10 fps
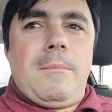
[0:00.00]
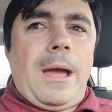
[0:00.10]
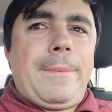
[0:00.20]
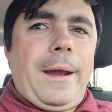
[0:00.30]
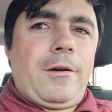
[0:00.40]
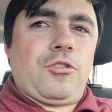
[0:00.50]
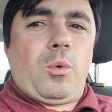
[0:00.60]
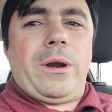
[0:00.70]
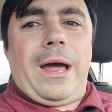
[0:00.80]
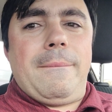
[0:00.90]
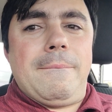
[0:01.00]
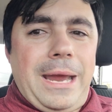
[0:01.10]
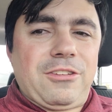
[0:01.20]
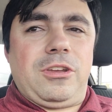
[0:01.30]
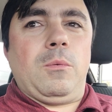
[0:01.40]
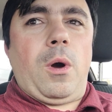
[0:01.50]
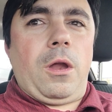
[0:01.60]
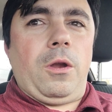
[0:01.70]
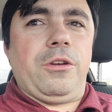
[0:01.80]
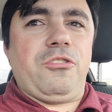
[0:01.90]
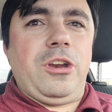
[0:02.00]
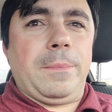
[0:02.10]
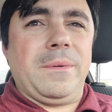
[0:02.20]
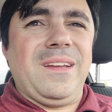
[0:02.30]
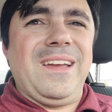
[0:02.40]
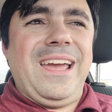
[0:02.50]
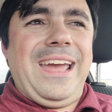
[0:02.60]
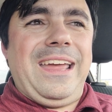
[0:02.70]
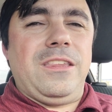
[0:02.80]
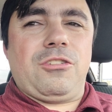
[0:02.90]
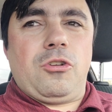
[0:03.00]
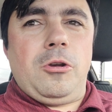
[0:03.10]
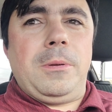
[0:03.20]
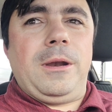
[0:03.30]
My parents were not masking while on the ship, and this could have